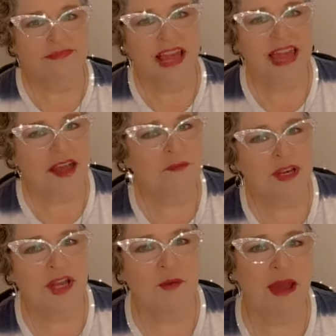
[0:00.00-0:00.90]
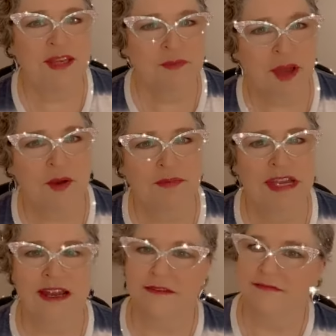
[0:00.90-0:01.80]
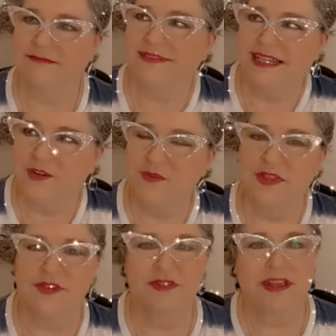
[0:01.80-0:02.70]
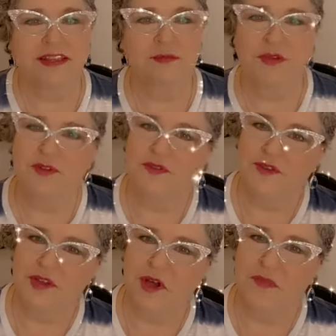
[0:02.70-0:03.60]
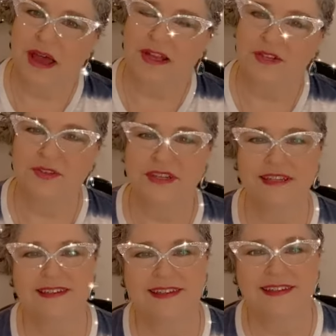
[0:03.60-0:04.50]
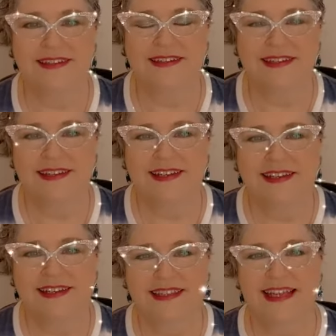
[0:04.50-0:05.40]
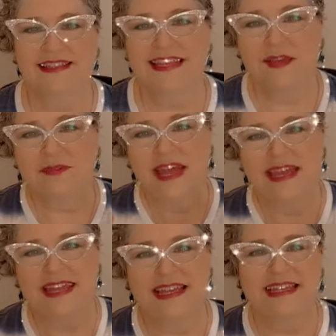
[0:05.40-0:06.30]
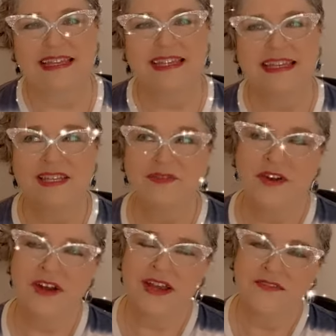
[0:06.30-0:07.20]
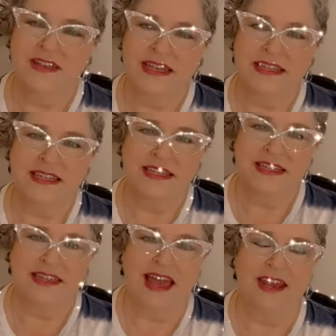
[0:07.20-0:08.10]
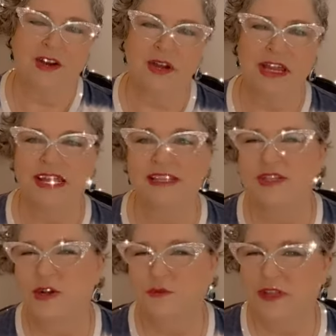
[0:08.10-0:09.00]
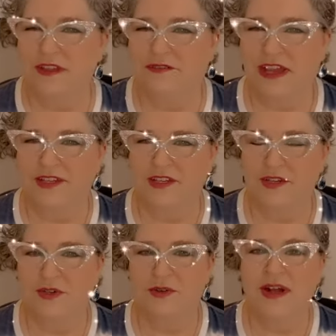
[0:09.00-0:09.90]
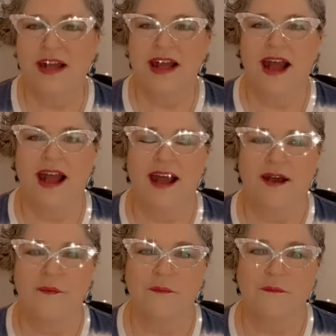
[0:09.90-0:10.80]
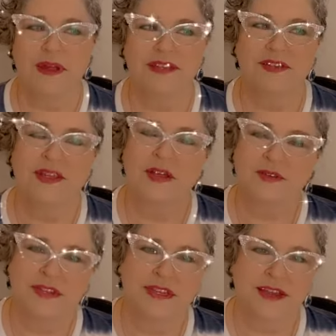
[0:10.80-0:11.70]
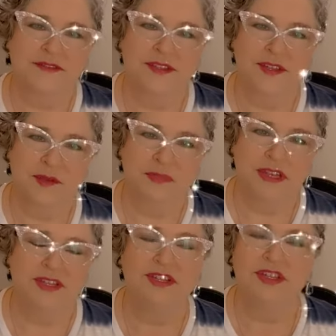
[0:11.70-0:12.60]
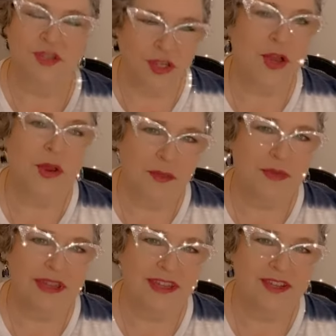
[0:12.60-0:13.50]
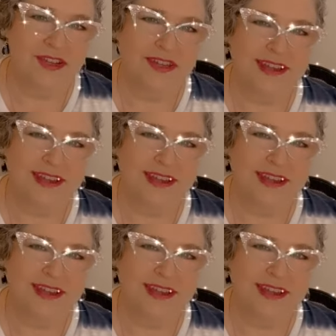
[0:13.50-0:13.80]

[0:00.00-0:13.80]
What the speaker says: And I'm going to go back to my hometown where there's lots of beautiful tall pine trees and the landscape's kind of hilly, and it's far enough inland that hurricanes don't really affect you. But it's close enough to the beach that you can go to the beach.